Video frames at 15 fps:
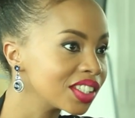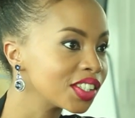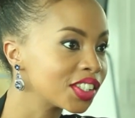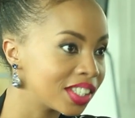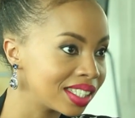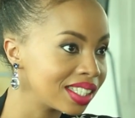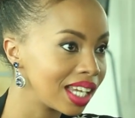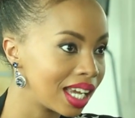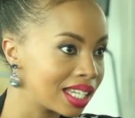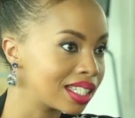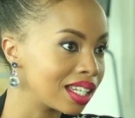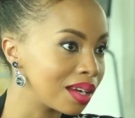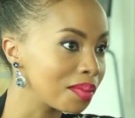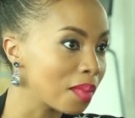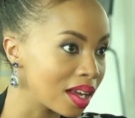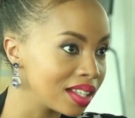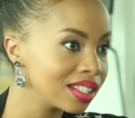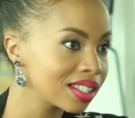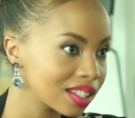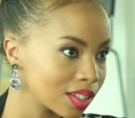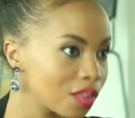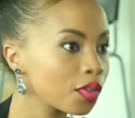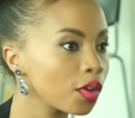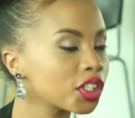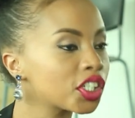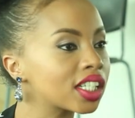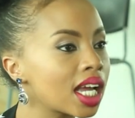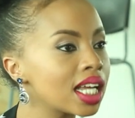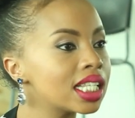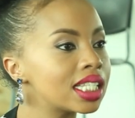She's okay. 18 months. Of course,
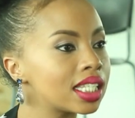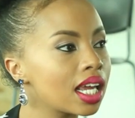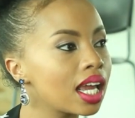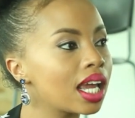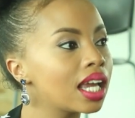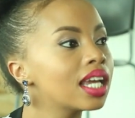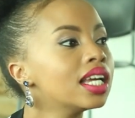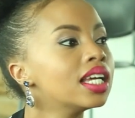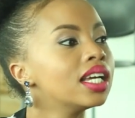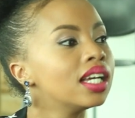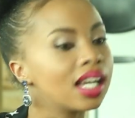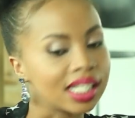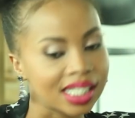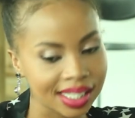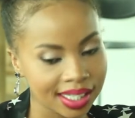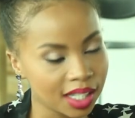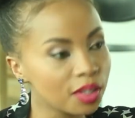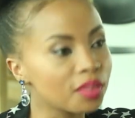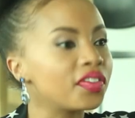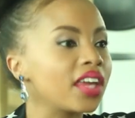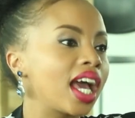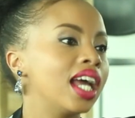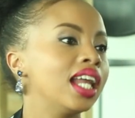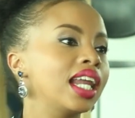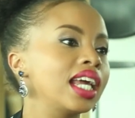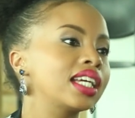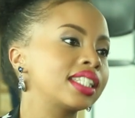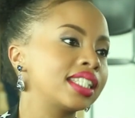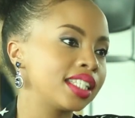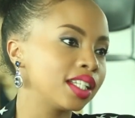she can't say Sylvia
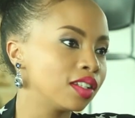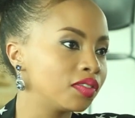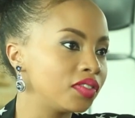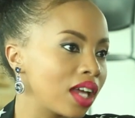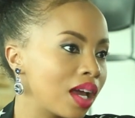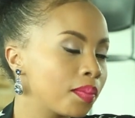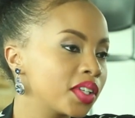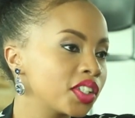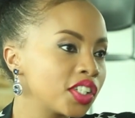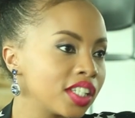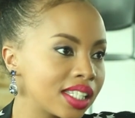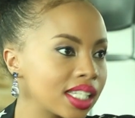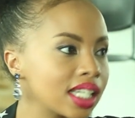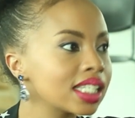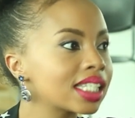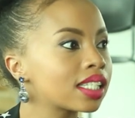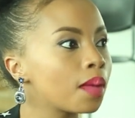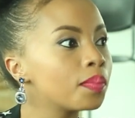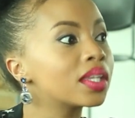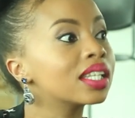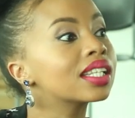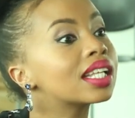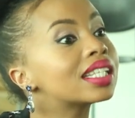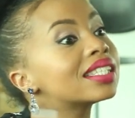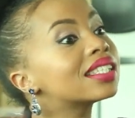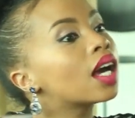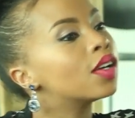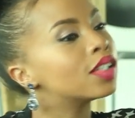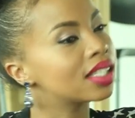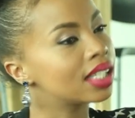like Sylvia, but she says something that
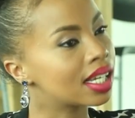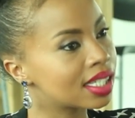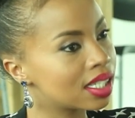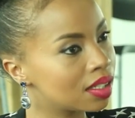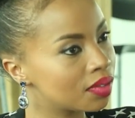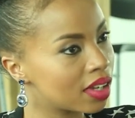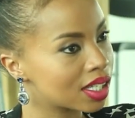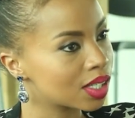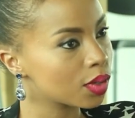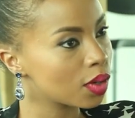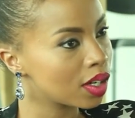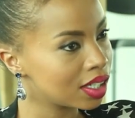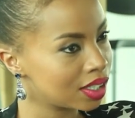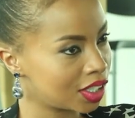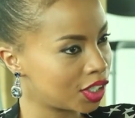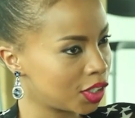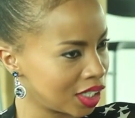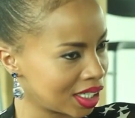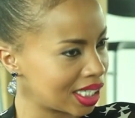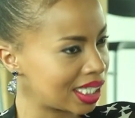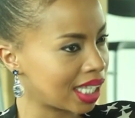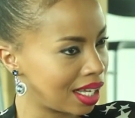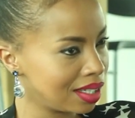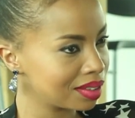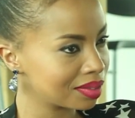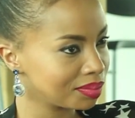sounds like Sylvia. So, do you understand?